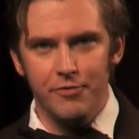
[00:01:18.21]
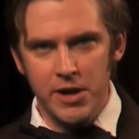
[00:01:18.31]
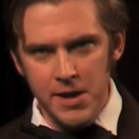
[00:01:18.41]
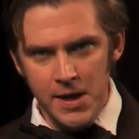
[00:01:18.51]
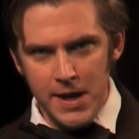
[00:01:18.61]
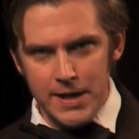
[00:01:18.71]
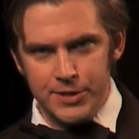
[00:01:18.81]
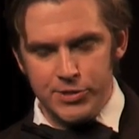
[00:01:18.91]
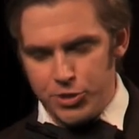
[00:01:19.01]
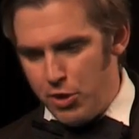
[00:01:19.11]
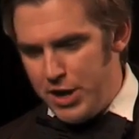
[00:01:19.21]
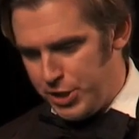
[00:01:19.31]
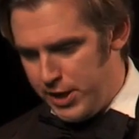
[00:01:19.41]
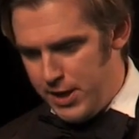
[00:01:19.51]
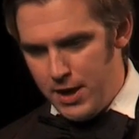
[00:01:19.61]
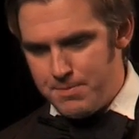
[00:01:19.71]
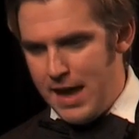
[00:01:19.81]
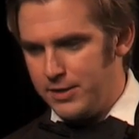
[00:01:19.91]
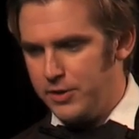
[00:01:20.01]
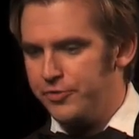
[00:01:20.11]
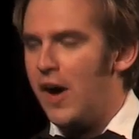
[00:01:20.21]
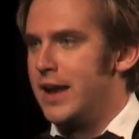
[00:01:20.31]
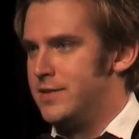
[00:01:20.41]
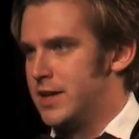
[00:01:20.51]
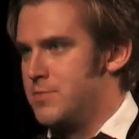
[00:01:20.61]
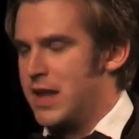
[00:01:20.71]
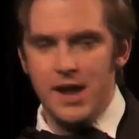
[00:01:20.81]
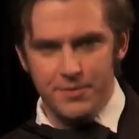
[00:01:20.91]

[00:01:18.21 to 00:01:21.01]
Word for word: every indiscretion a young man can find to commit.